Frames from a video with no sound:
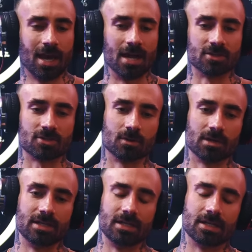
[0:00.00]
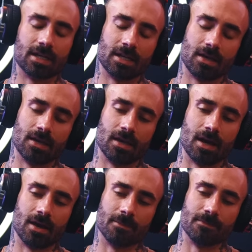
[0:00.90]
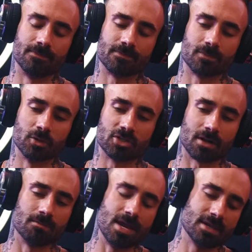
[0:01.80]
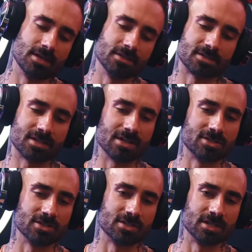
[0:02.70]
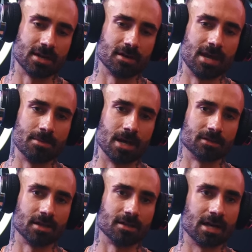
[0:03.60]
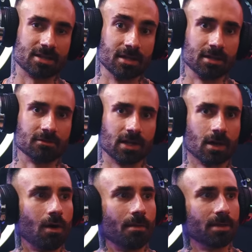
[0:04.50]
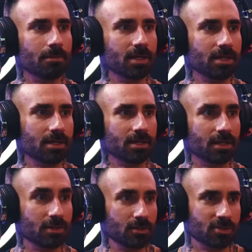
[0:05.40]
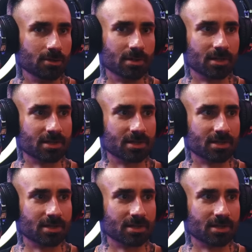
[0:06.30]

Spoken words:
And so we started making sketches to get our name out there, not thinking of like, oh, I'm going to be a YouTuber.